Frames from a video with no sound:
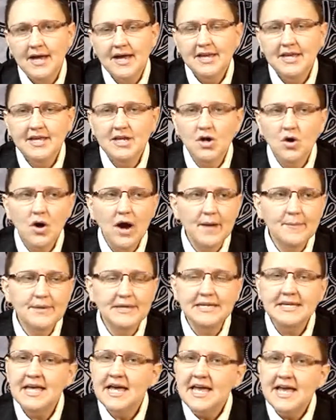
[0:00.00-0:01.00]
You know, I
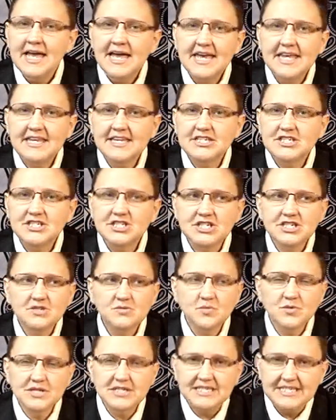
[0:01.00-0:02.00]
mean, it is
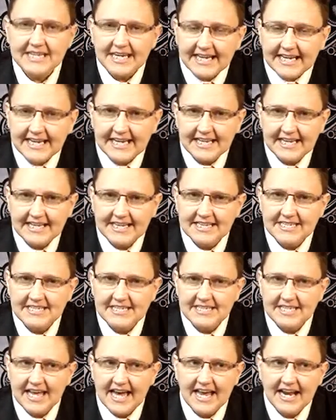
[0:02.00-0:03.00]
just ridiculous
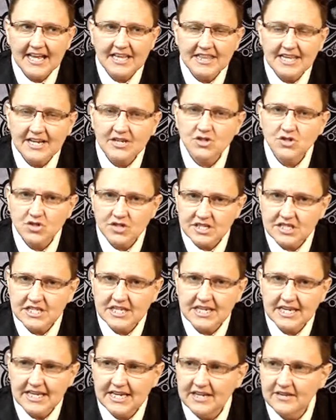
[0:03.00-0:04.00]
that
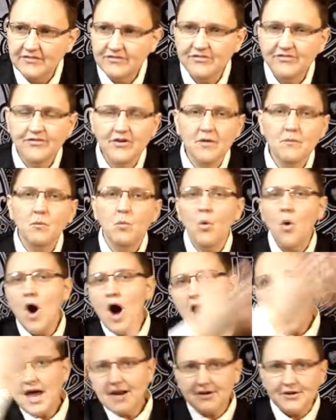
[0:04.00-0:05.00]
electricity from
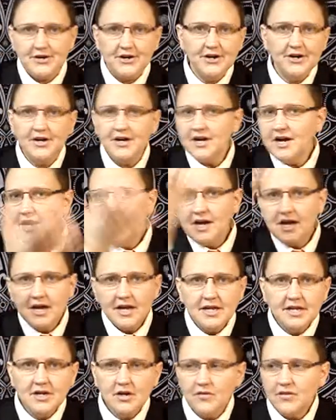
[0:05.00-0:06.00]
water,
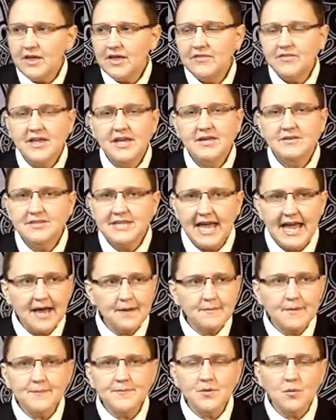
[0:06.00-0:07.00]
you know, they
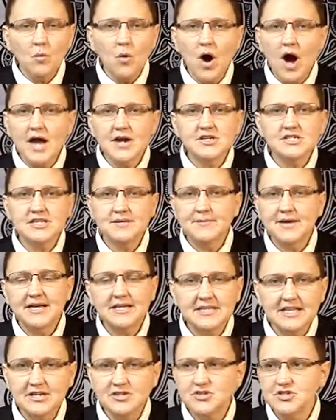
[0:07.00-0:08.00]
dam up the waters, they make
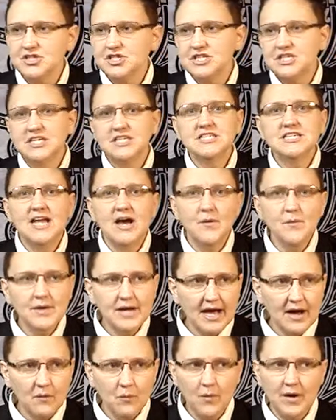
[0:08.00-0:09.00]
electricities. Now we
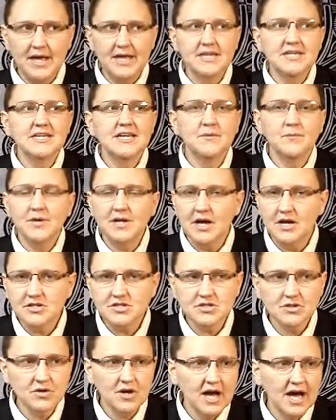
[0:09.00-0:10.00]
got wind, and we
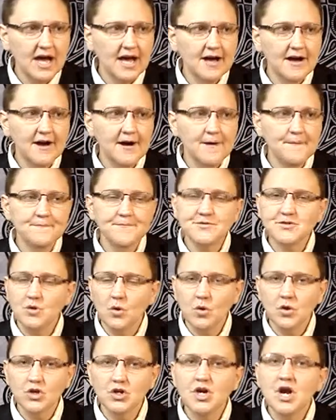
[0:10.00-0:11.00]
also got
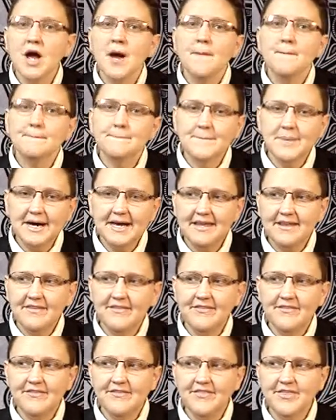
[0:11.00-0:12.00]
solar, but
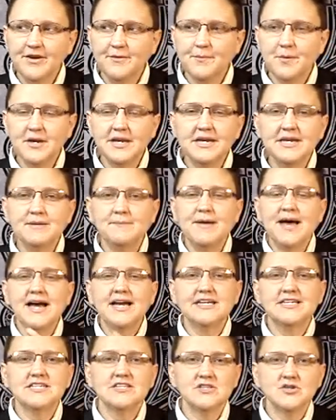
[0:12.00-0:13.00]
they're putting it
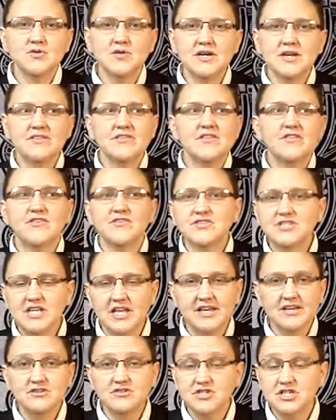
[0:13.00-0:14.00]
back into the grid, and then they're
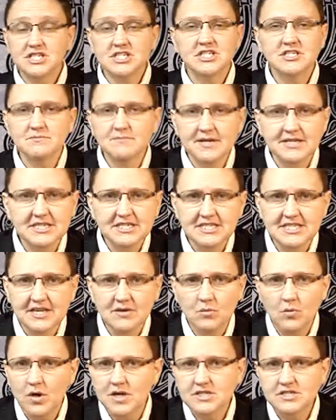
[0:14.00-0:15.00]
selling you just as much as
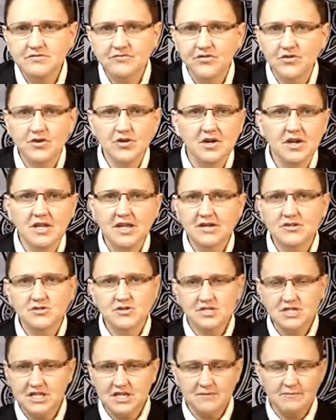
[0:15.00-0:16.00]
they was for
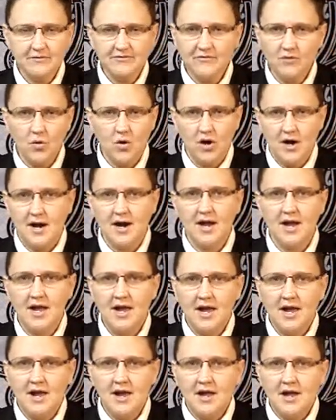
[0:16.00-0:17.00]
electricity before.
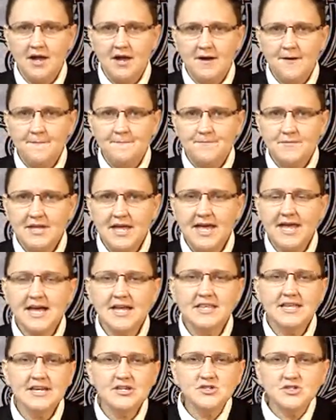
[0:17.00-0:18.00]
Okay,
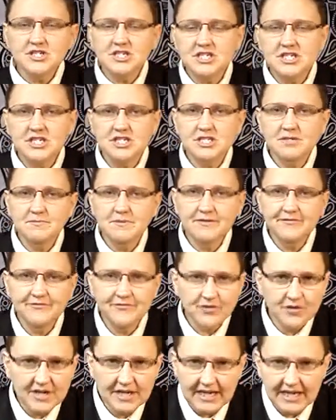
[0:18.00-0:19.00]
electricity should be
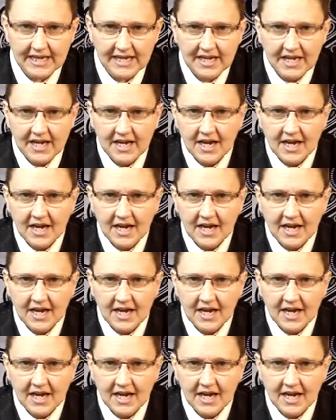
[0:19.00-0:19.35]
free.